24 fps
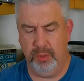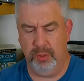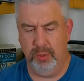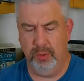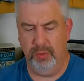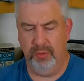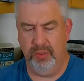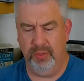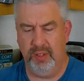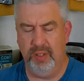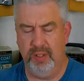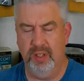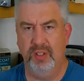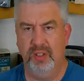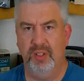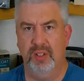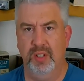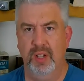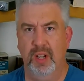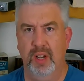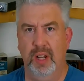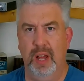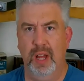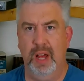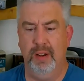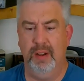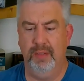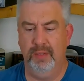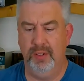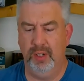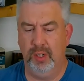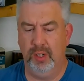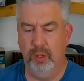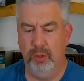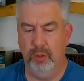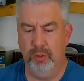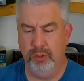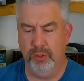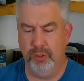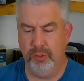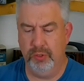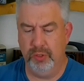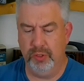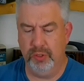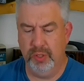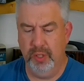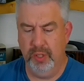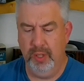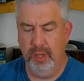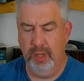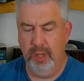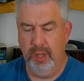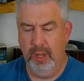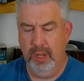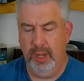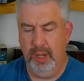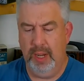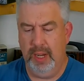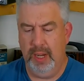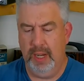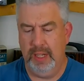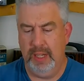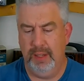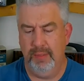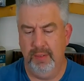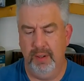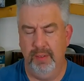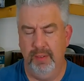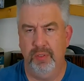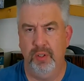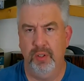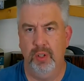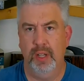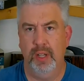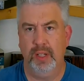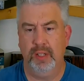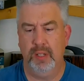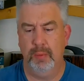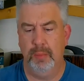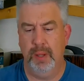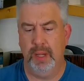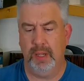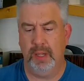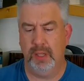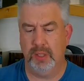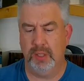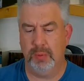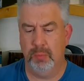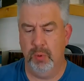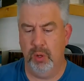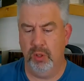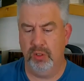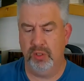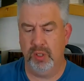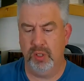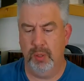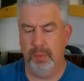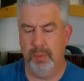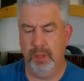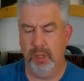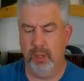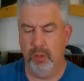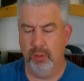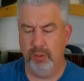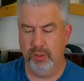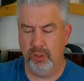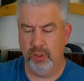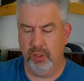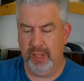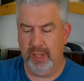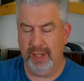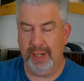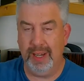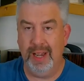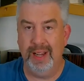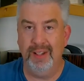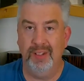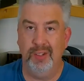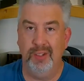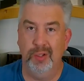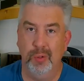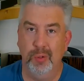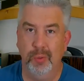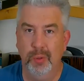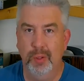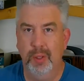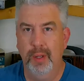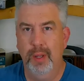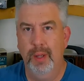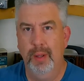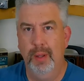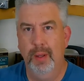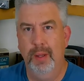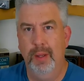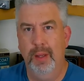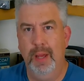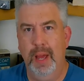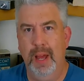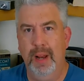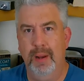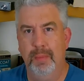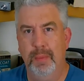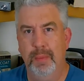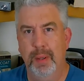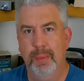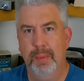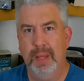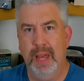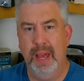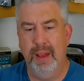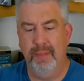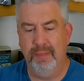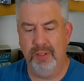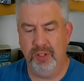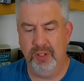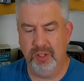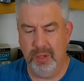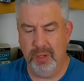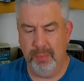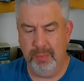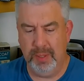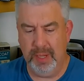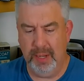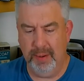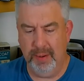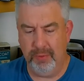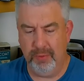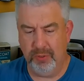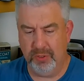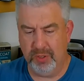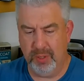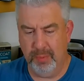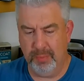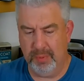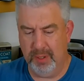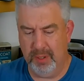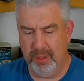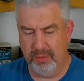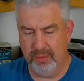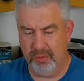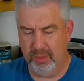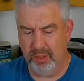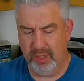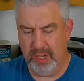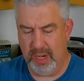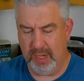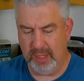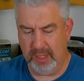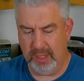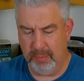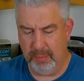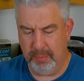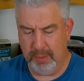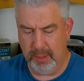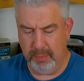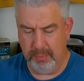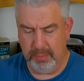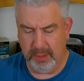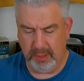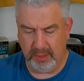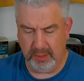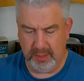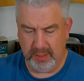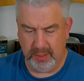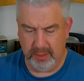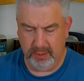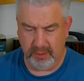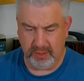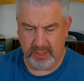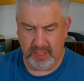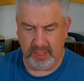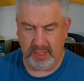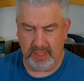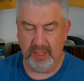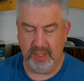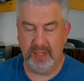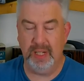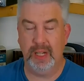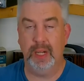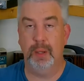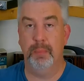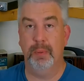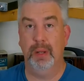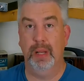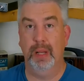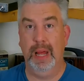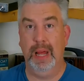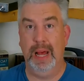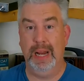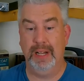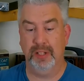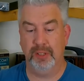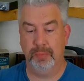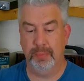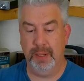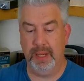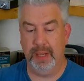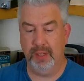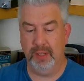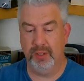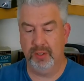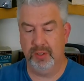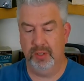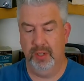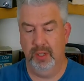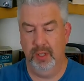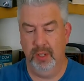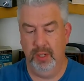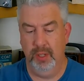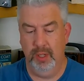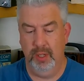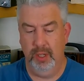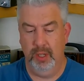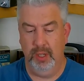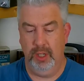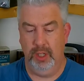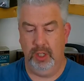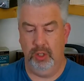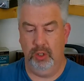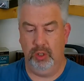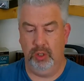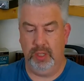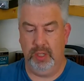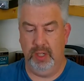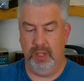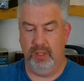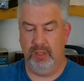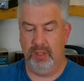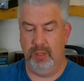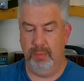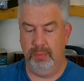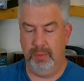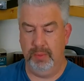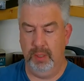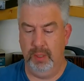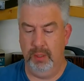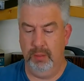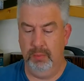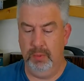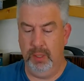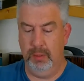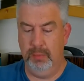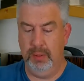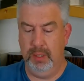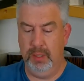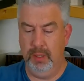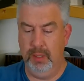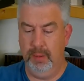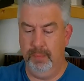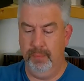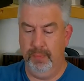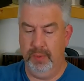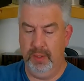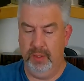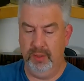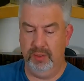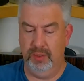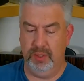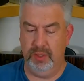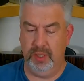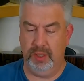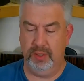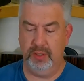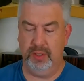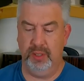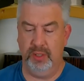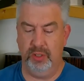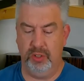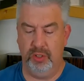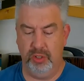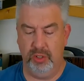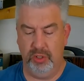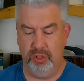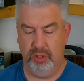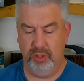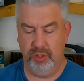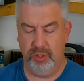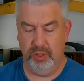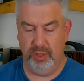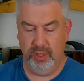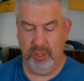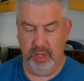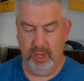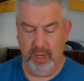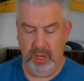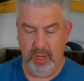to fit this in a lot of enclosures, and even if you like to make a small sub enclosure like I do, out of maybe half-inch MDF or something, it's really not going to be a big deal. It's not going to take up a lot of space. You're looking at something maybe 6